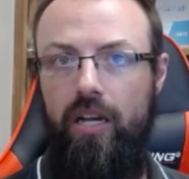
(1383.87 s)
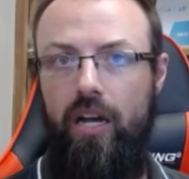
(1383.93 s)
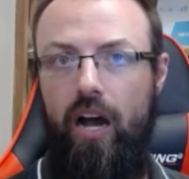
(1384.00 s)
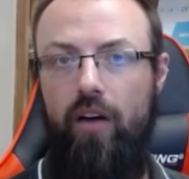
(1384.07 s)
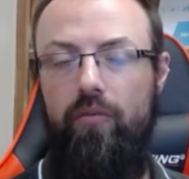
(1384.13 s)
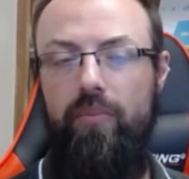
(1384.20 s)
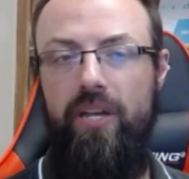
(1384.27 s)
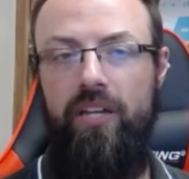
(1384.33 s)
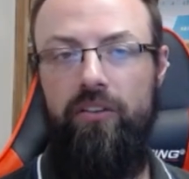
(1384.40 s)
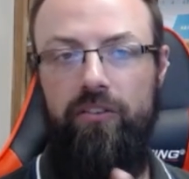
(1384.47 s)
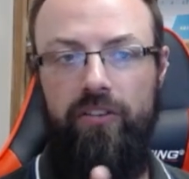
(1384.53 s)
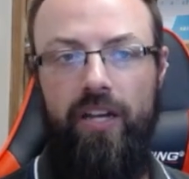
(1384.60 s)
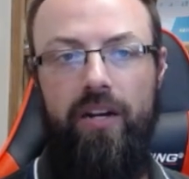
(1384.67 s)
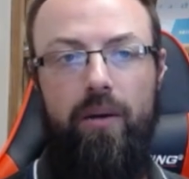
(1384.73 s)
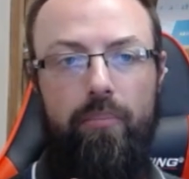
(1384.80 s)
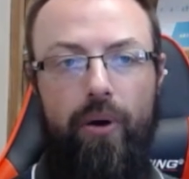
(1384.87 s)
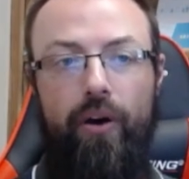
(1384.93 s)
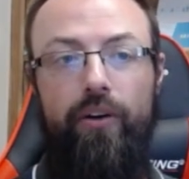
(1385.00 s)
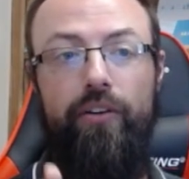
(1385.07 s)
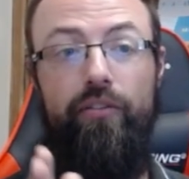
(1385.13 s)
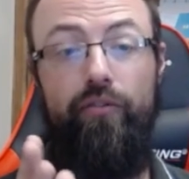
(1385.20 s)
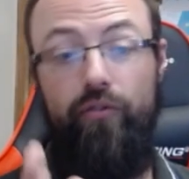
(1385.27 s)
of being set
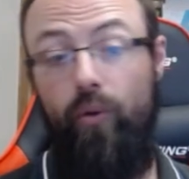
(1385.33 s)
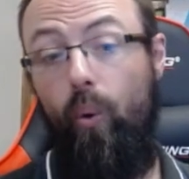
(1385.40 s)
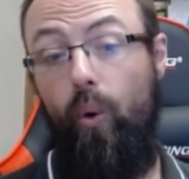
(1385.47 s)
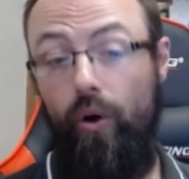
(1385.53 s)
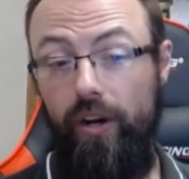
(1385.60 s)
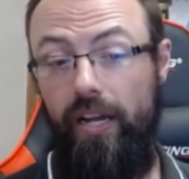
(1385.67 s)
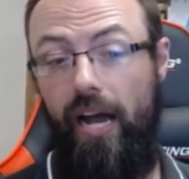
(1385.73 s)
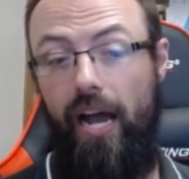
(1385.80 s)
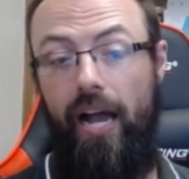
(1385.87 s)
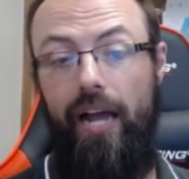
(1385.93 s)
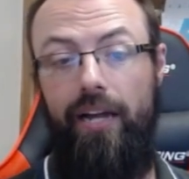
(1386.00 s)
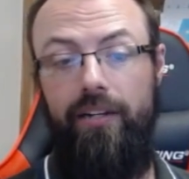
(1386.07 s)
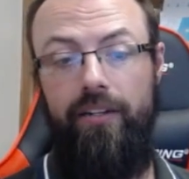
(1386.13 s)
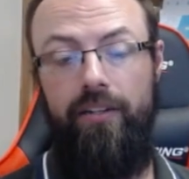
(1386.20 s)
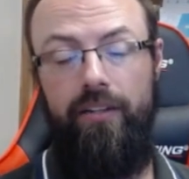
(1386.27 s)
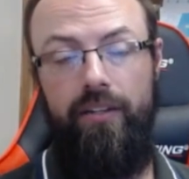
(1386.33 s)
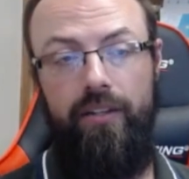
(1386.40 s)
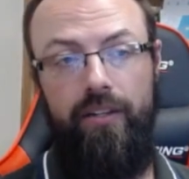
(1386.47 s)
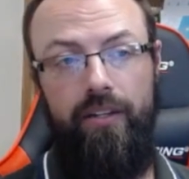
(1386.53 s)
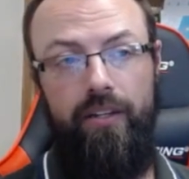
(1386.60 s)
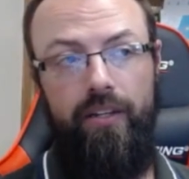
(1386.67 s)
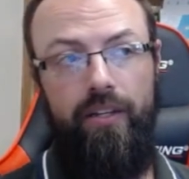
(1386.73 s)
apart for God
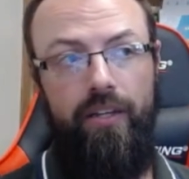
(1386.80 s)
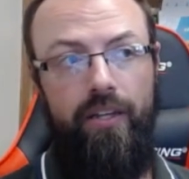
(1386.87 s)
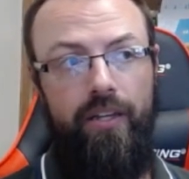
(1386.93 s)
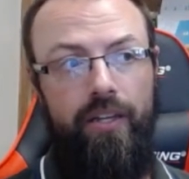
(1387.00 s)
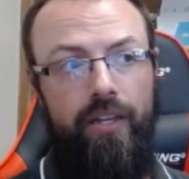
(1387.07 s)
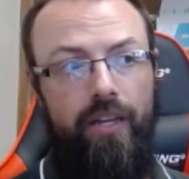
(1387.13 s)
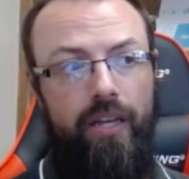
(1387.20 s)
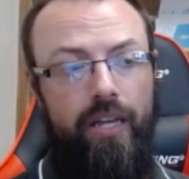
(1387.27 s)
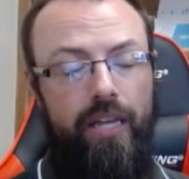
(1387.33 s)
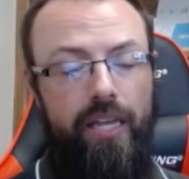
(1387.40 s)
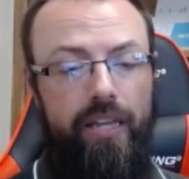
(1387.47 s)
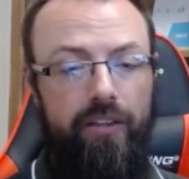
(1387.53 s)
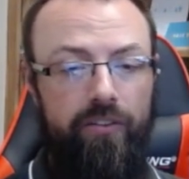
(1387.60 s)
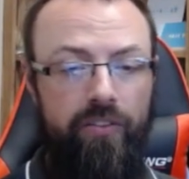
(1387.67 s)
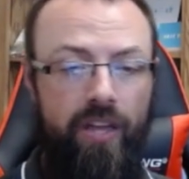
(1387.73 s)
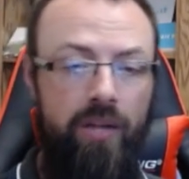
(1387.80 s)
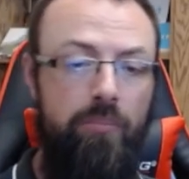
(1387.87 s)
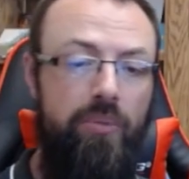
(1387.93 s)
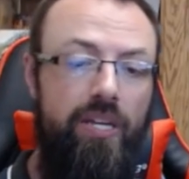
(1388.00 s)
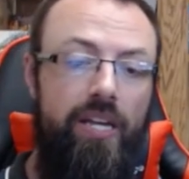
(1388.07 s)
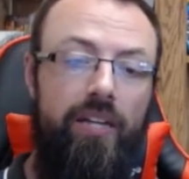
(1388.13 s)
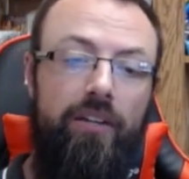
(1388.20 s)
is then
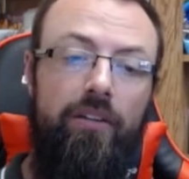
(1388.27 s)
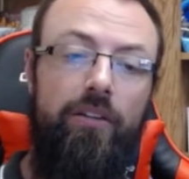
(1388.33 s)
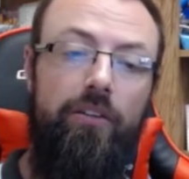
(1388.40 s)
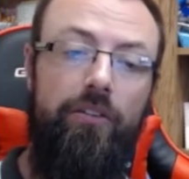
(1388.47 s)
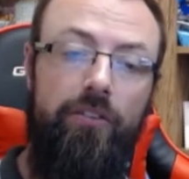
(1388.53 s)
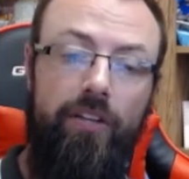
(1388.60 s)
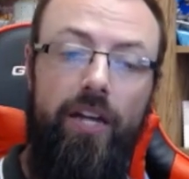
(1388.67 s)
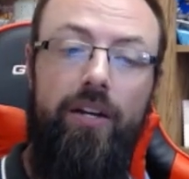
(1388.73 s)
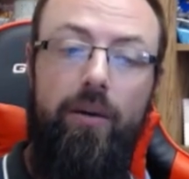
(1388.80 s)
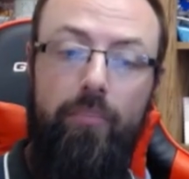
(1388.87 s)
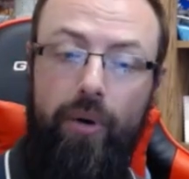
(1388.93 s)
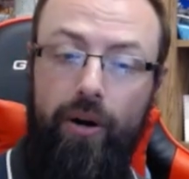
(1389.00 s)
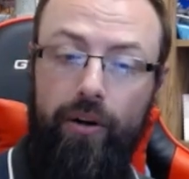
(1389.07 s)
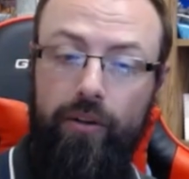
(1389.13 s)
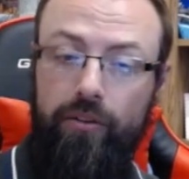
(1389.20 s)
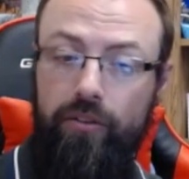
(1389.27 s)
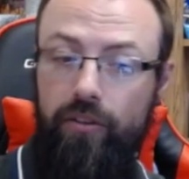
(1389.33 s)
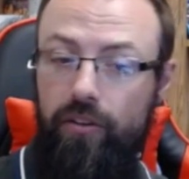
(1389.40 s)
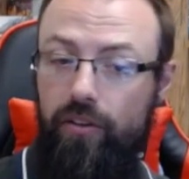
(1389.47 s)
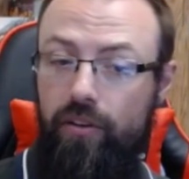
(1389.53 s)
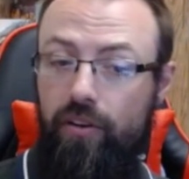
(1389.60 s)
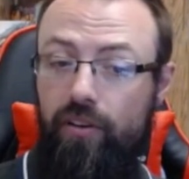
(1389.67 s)
being set apart
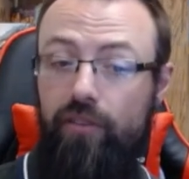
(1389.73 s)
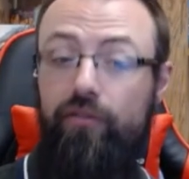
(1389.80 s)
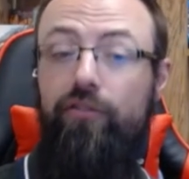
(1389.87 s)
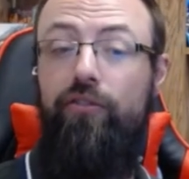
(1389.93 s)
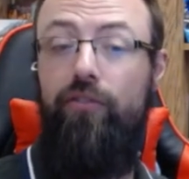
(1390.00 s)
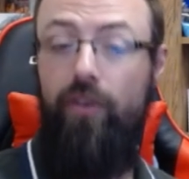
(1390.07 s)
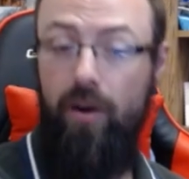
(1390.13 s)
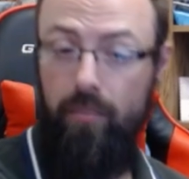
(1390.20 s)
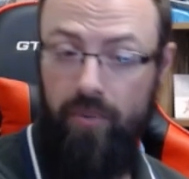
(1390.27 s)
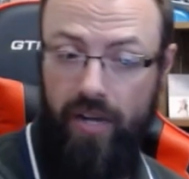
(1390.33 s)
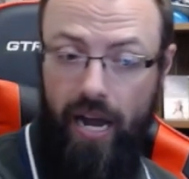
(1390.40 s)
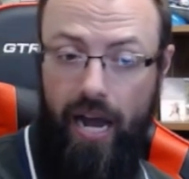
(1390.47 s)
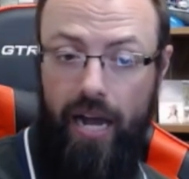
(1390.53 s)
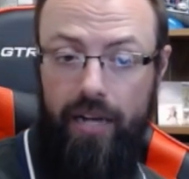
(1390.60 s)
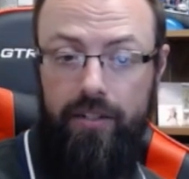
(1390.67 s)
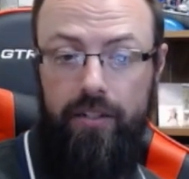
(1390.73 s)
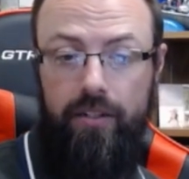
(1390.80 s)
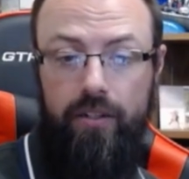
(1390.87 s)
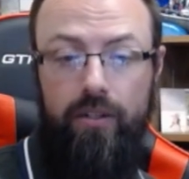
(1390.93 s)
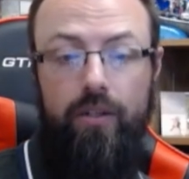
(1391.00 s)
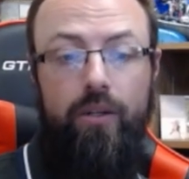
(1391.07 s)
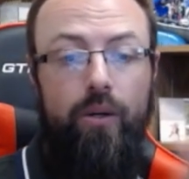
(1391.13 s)
from God,
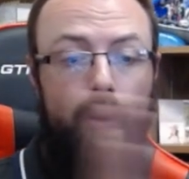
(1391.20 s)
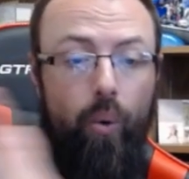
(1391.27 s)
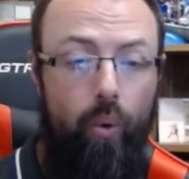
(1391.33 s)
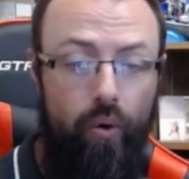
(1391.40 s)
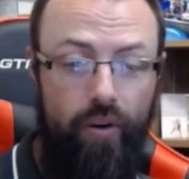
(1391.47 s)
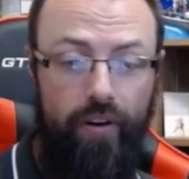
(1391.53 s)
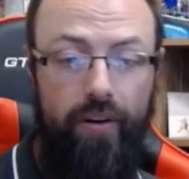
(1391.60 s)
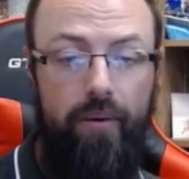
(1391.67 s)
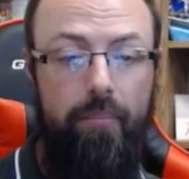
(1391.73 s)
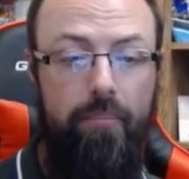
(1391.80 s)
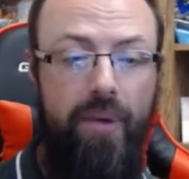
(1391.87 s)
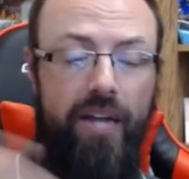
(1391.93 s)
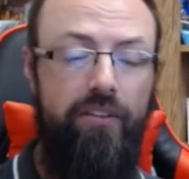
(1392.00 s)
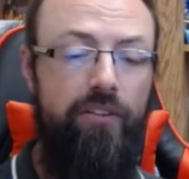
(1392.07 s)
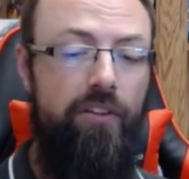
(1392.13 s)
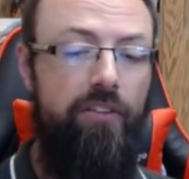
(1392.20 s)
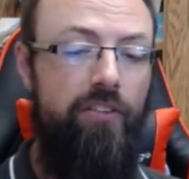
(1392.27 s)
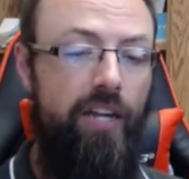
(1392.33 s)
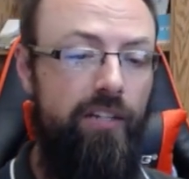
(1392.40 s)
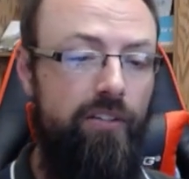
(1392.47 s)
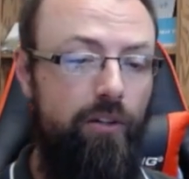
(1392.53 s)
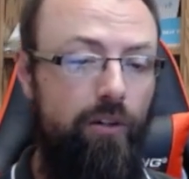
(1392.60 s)
or back to the
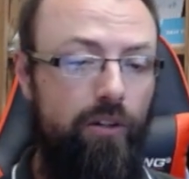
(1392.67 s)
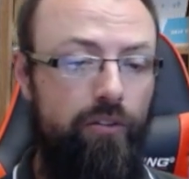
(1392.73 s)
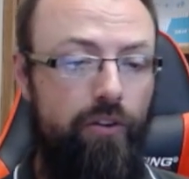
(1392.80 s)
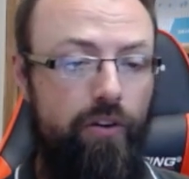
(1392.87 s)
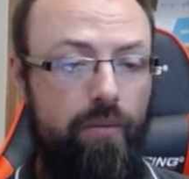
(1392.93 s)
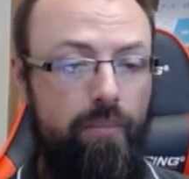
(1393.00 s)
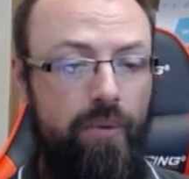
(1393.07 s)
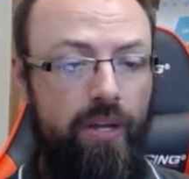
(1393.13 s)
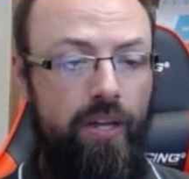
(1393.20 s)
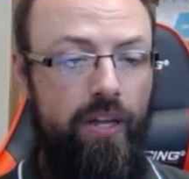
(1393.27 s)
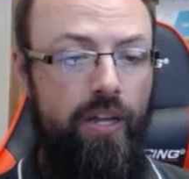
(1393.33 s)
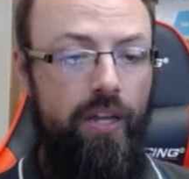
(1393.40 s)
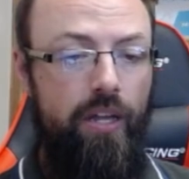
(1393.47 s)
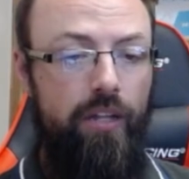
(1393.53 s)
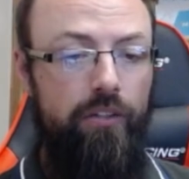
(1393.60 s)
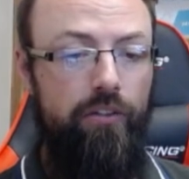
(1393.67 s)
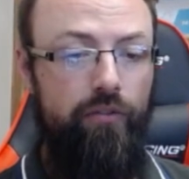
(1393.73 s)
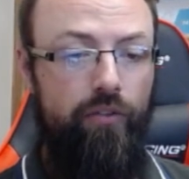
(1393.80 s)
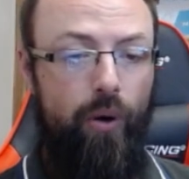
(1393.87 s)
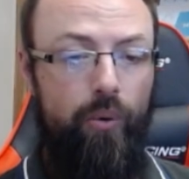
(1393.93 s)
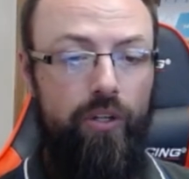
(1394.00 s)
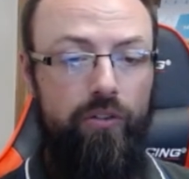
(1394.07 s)
technical term,
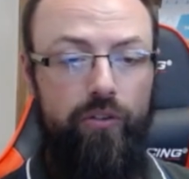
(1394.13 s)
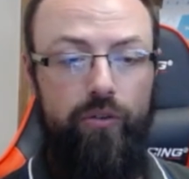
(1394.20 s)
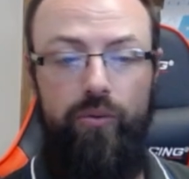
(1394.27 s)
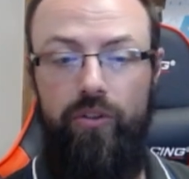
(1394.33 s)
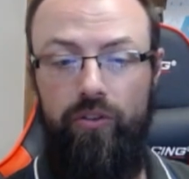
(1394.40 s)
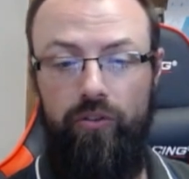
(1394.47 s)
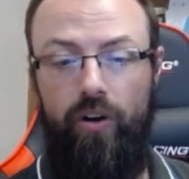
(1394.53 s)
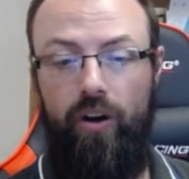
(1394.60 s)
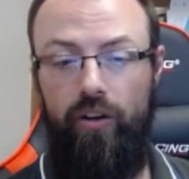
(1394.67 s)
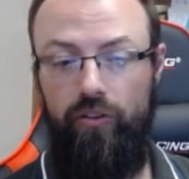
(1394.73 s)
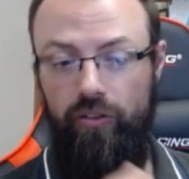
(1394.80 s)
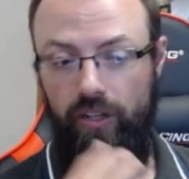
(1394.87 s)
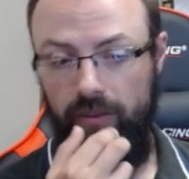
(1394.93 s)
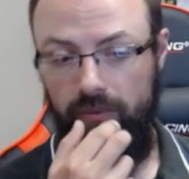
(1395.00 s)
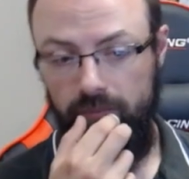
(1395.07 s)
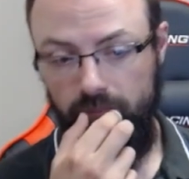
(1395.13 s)
devoted to destruction.